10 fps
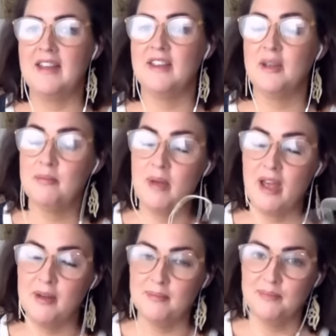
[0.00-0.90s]
And the
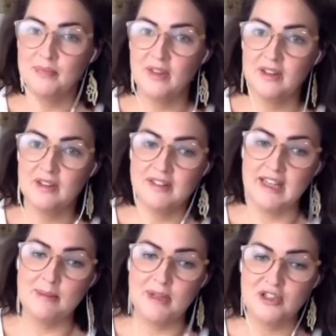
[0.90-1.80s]
um,
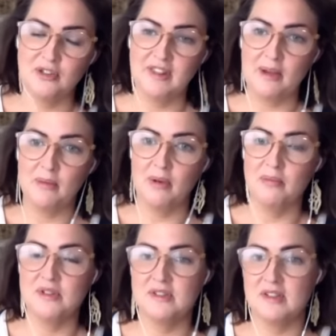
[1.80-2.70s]
the image on that
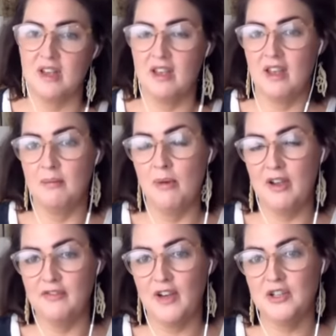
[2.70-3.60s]
one was
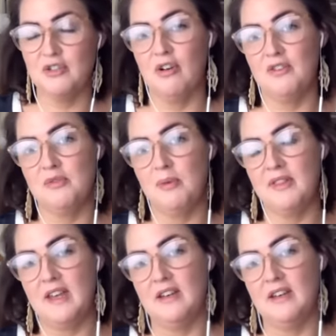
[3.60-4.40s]
my photographs, but